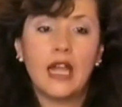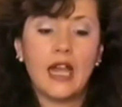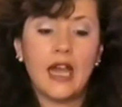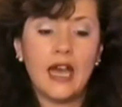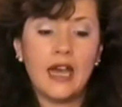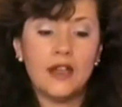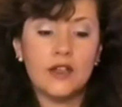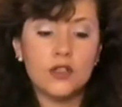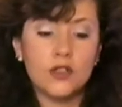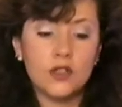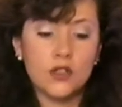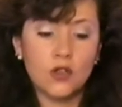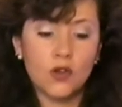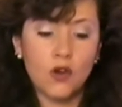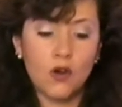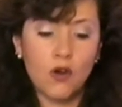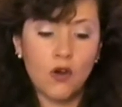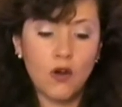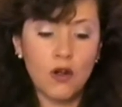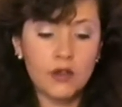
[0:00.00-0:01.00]
And
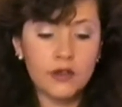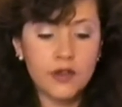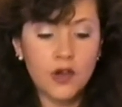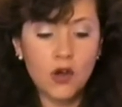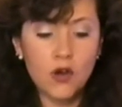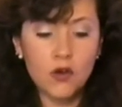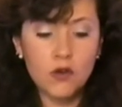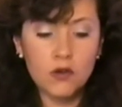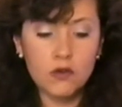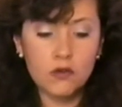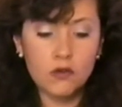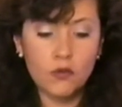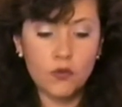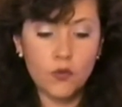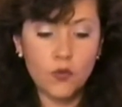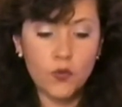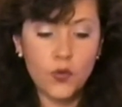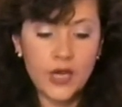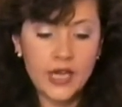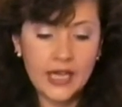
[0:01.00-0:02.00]
although
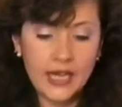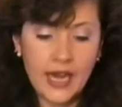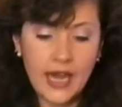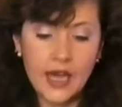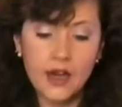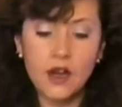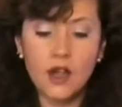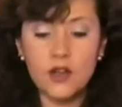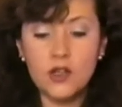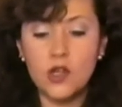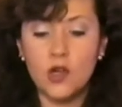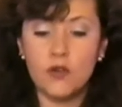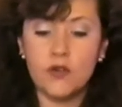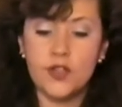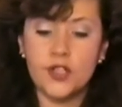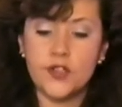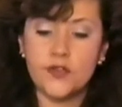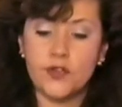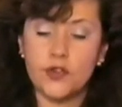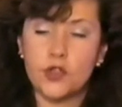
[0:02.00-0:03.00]
we cannot know
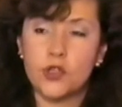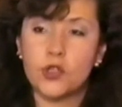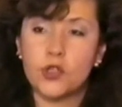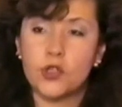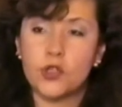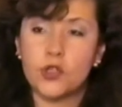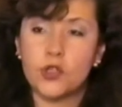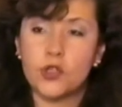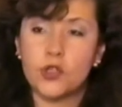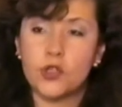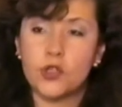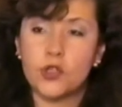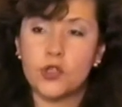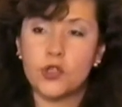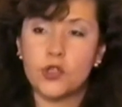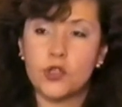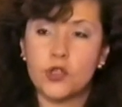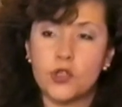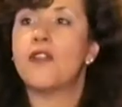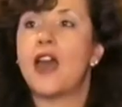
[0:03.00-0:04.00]
this for sure
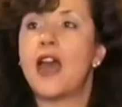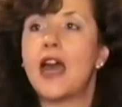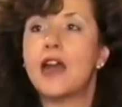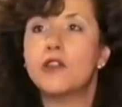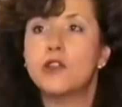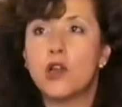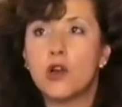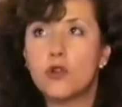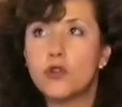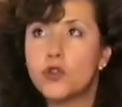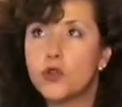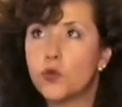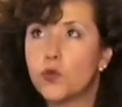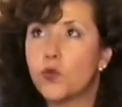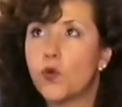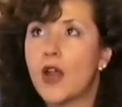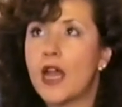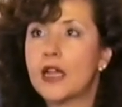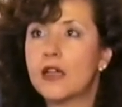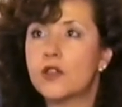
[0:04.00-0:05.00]
since we have had no
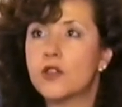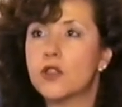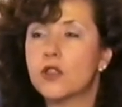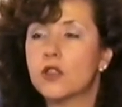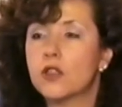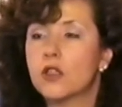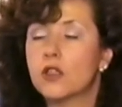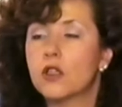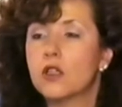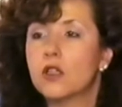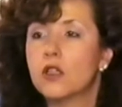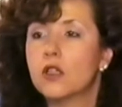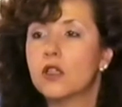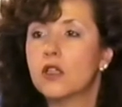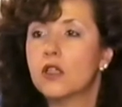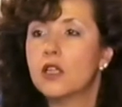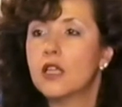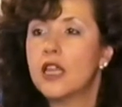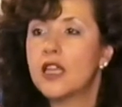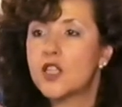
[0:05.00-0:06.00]
direct
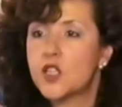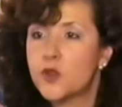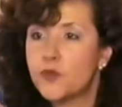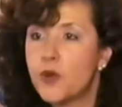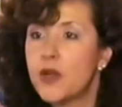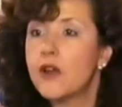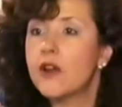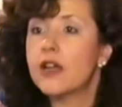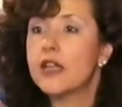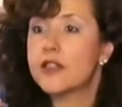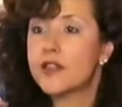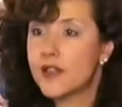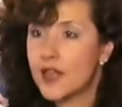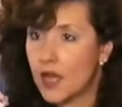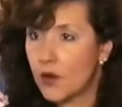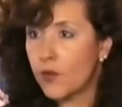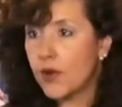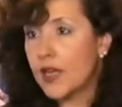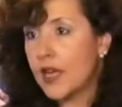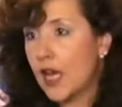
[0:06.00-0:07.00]
experience
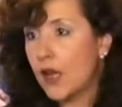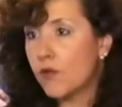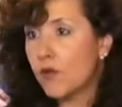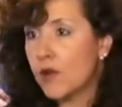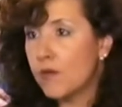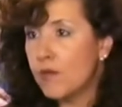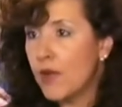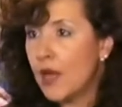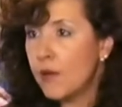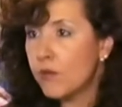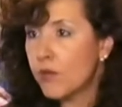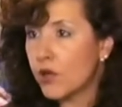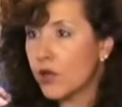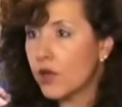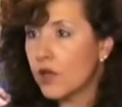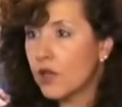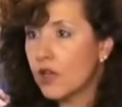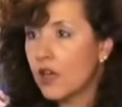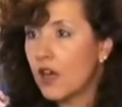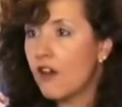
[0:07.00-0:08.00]
that we can
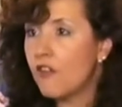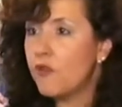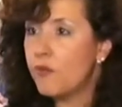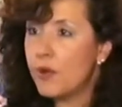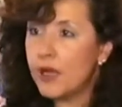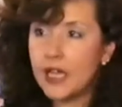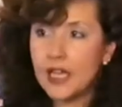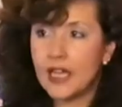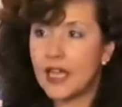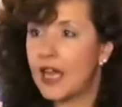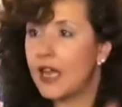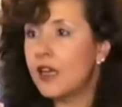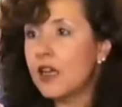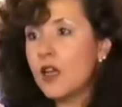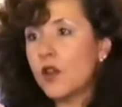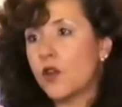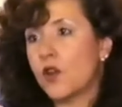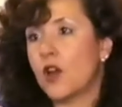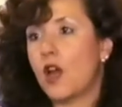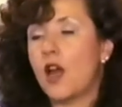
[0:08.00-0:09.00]
remember of being
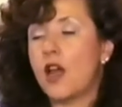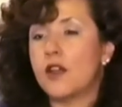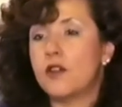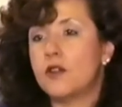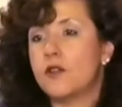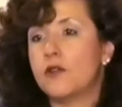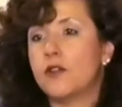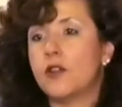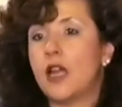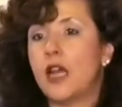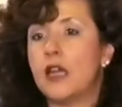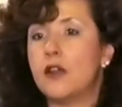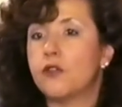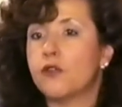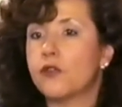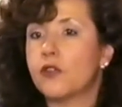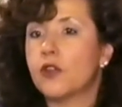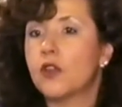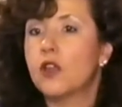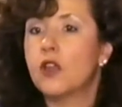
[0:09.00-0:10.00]
any other kind of
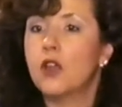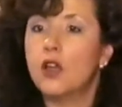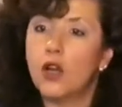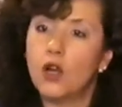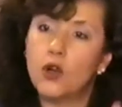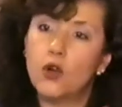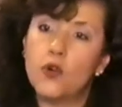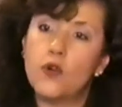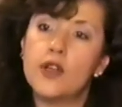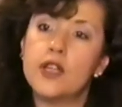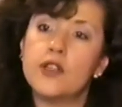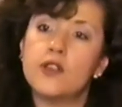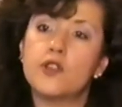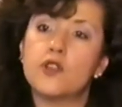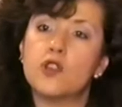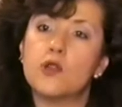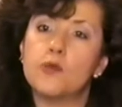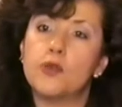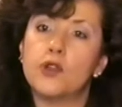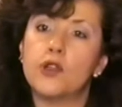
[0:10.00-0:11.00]
life, according
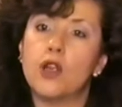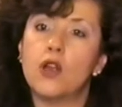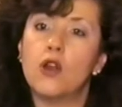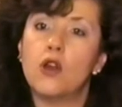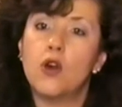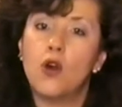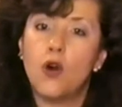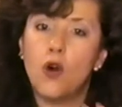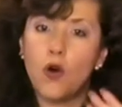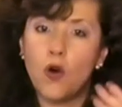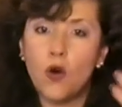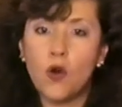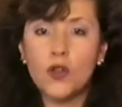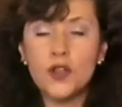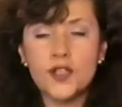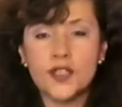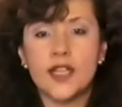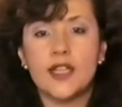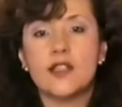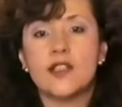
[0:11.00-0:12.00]
to the Buddha,
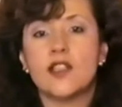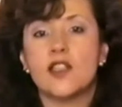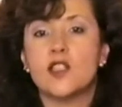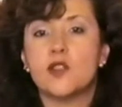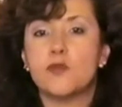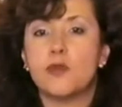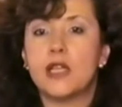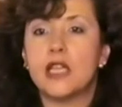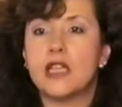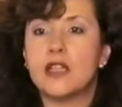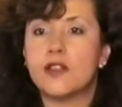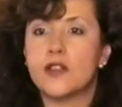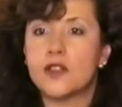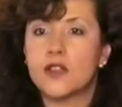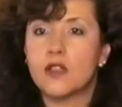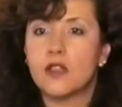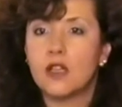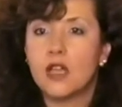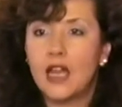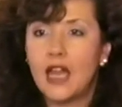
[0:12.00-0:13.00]
all sentient
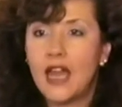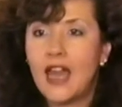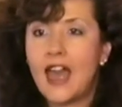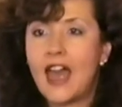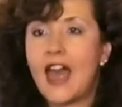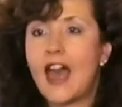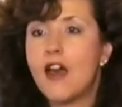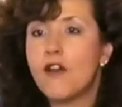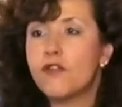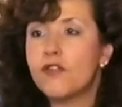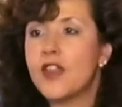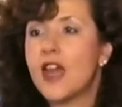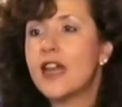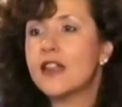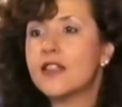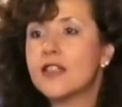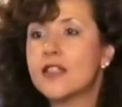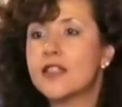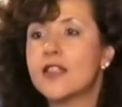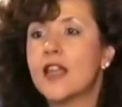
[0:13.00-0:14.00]
beings have
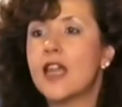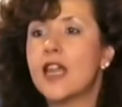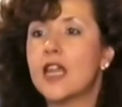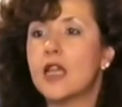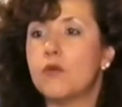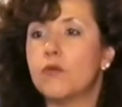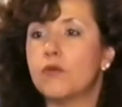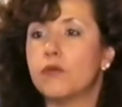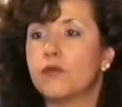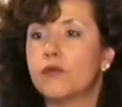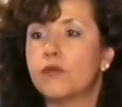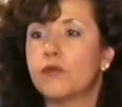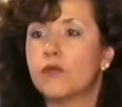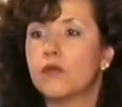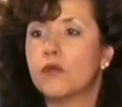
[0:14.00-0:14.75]
that same